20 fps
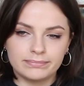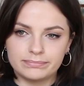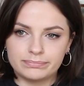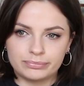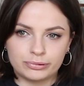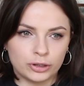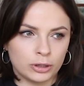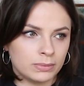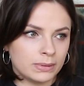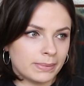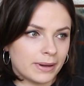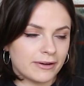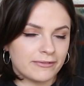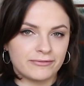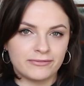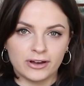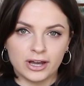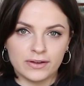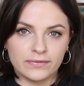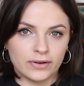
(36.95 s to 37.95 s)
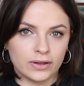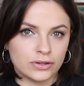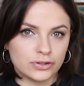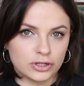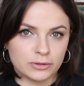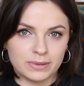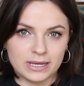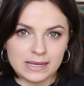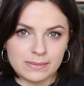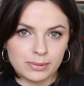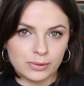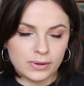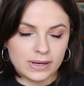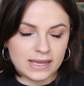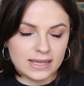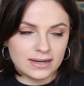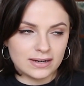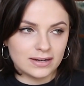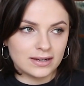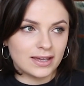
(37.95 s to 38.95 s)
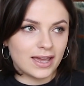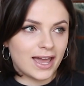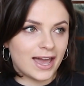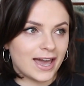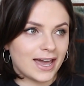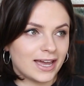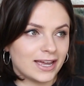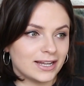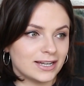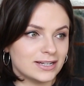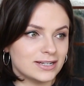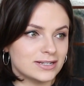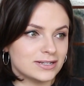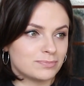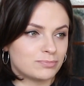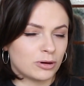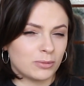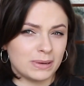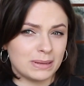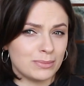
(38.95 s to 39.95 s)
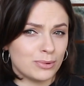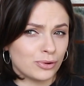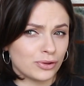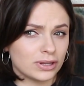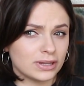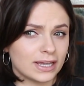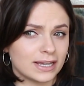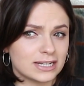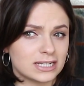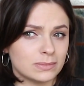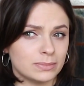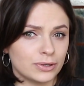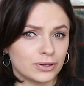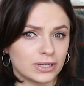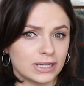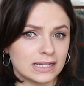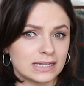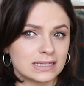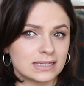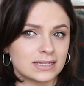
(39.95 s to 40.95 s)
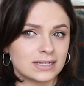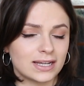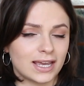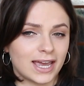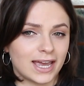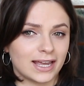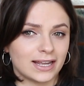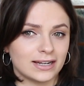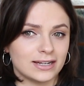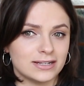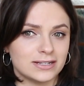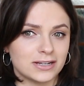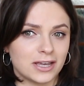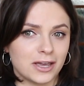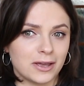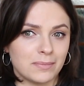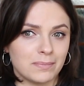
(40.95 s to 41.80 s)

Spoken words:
probably about 500 people in, and probably more than that to be honest, and